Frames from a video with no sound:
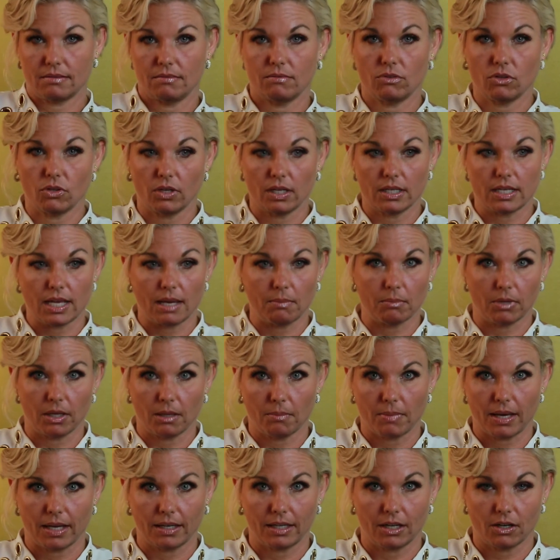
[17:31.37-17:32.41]
30 day money
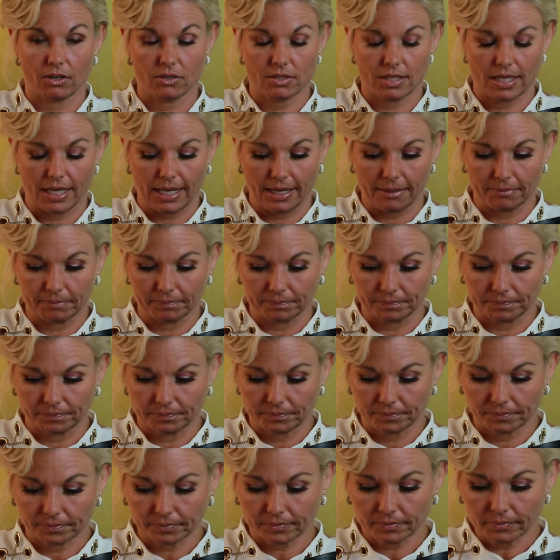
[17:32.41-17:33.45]
back guarantee.
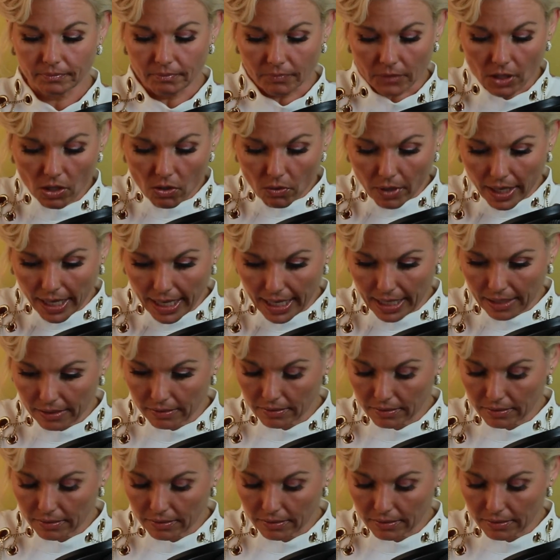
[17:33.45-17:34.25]
Okay.